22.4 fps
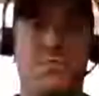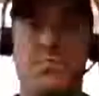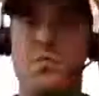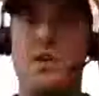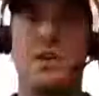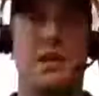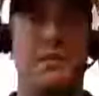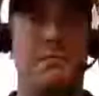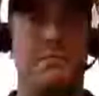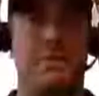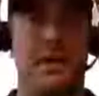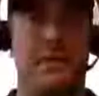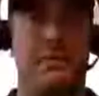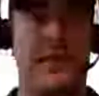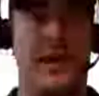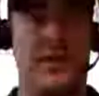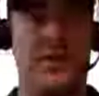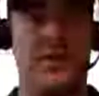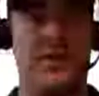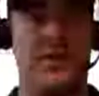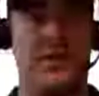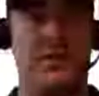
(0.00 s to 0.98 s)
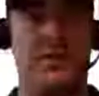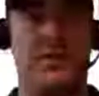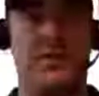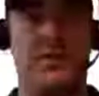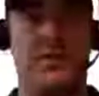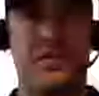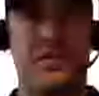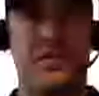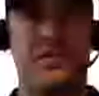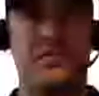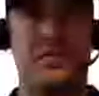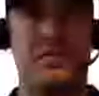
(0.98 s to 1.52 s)
really big picture
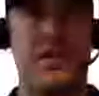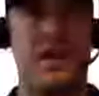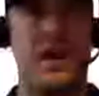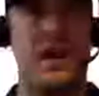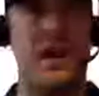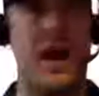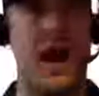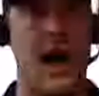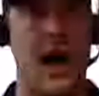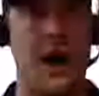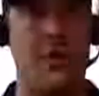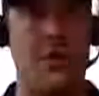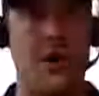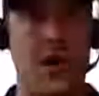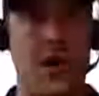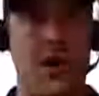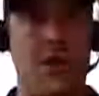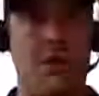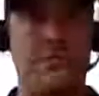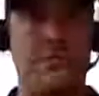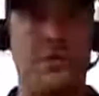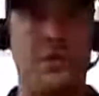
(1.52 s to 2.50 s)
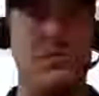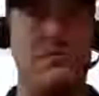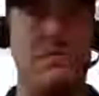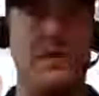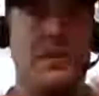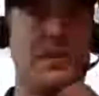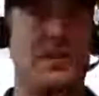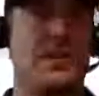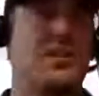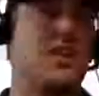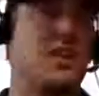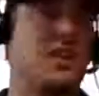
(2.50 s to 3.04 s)
right i want to help you be
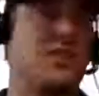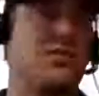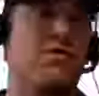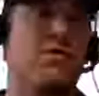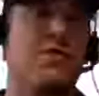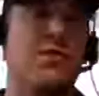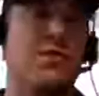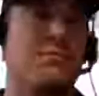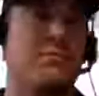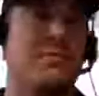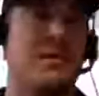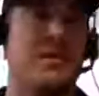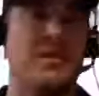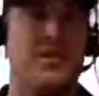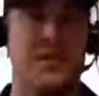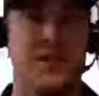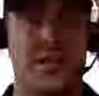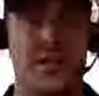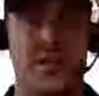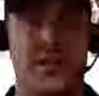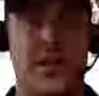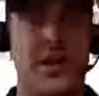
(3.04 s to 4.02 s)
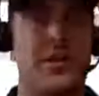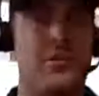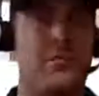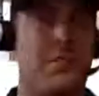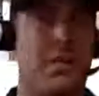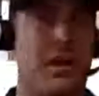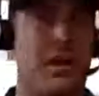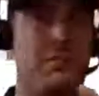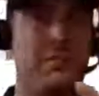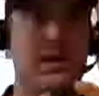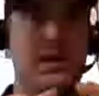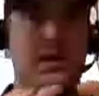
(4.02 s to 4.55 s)
successful in your business and i know
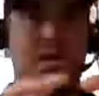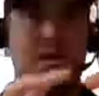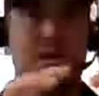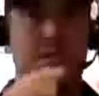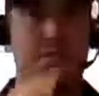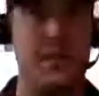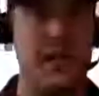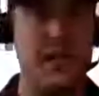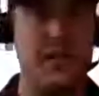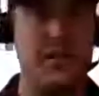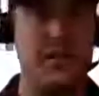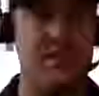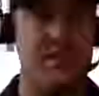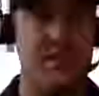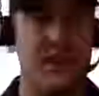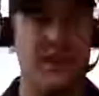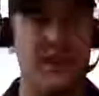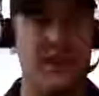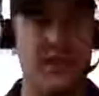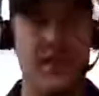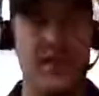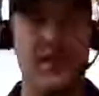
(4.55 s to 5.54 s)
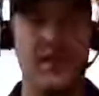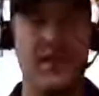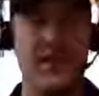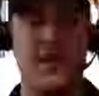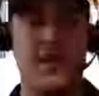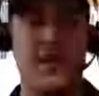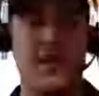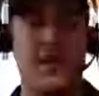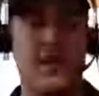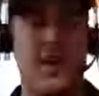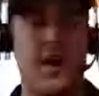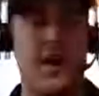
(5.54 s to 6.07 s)
park bench is a piece of it
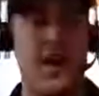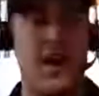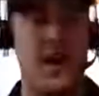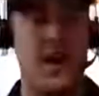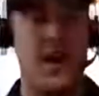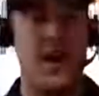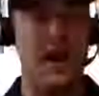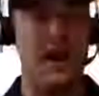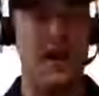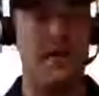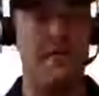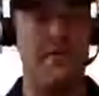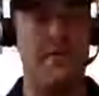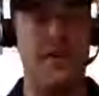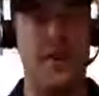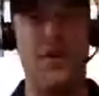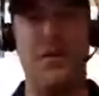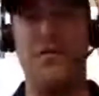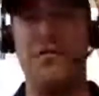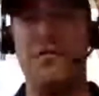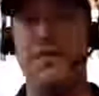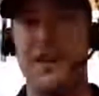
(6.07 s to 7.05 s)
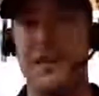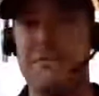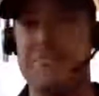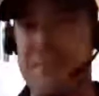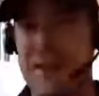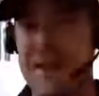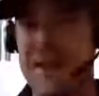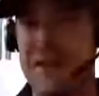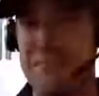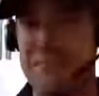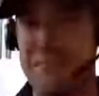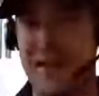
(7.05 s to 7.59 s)
um, and hopefully a
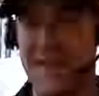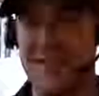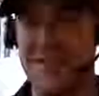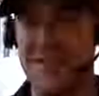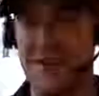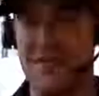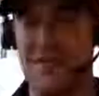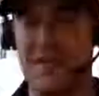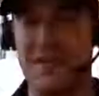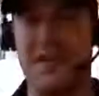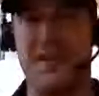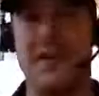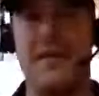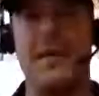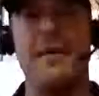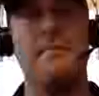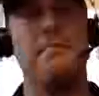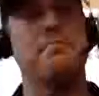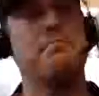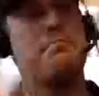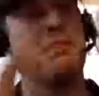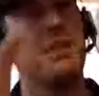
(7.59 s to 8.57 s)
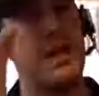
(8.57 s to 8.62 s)
bigger piece over time